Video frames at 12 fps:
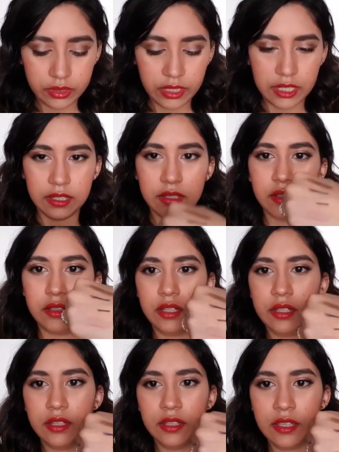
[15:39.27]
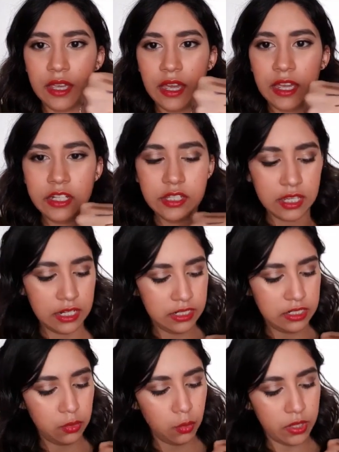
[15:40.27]
like, yeah, I just kind
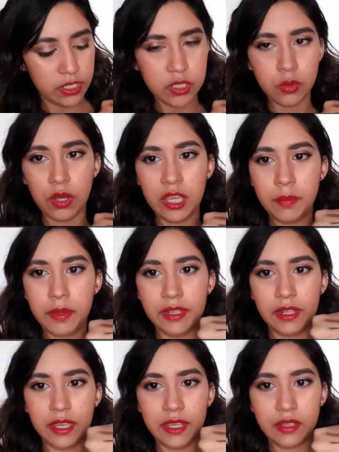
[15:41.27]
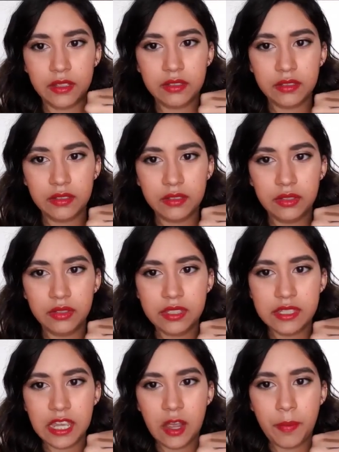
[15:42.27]
of did one swipe and like you
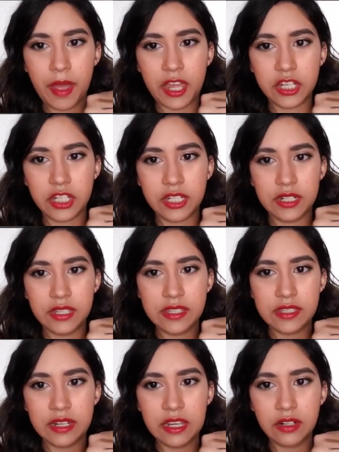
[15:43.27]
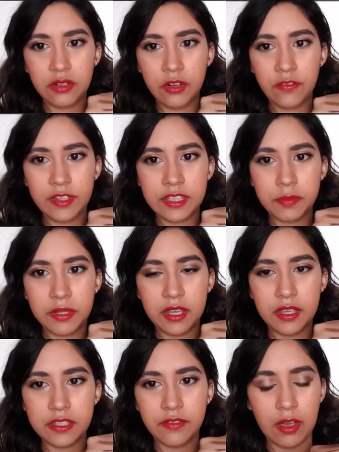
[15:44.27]
could see how patchy it is, and I don't know if it's
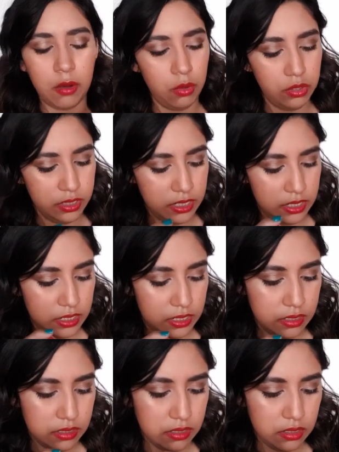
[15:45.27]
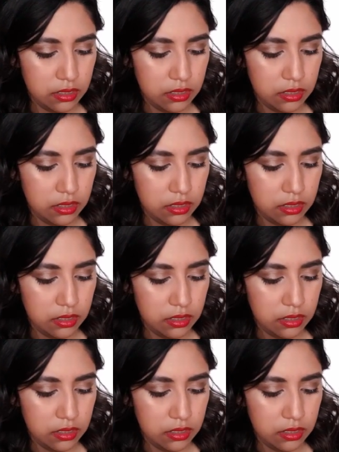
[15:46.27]
because of how old it is.